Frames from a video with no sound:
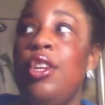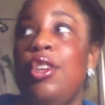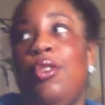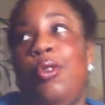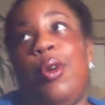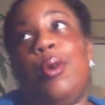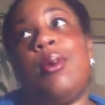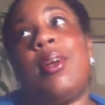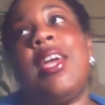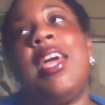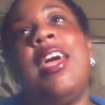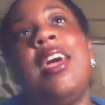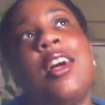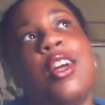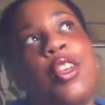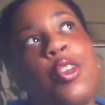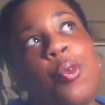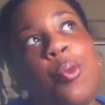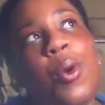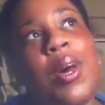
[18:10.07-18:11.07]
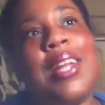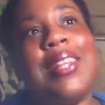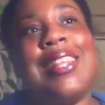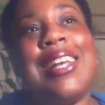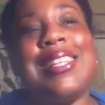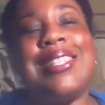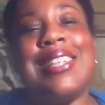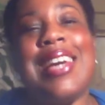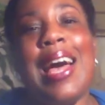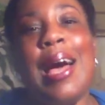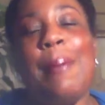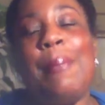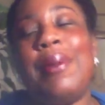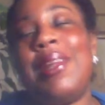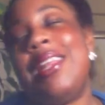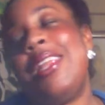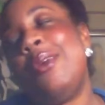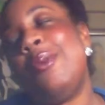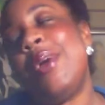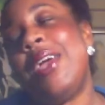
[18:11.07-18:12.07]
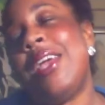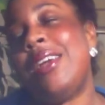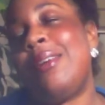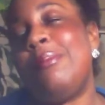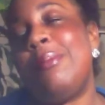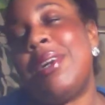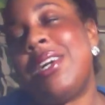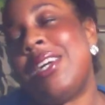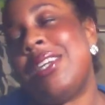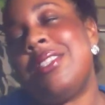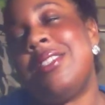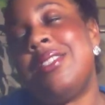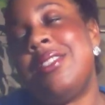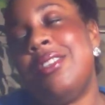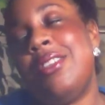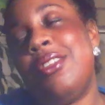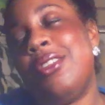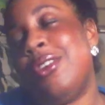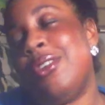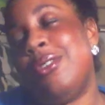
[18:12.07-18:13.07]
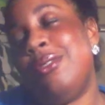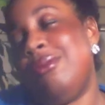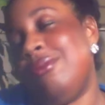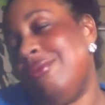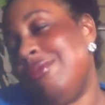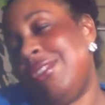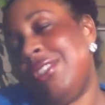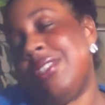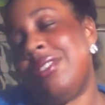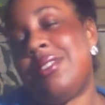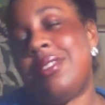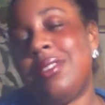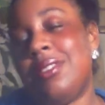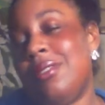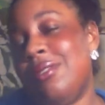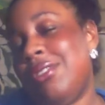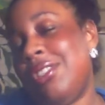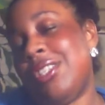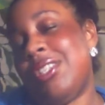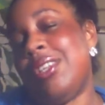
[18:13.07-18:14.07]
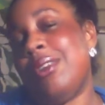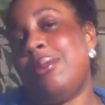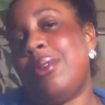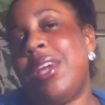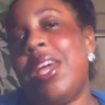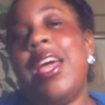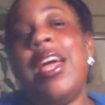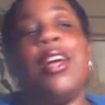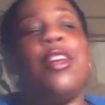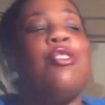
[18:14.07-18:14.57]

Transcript: You don't care. You wanted that to happen anyway because, you know, you just you just don't care.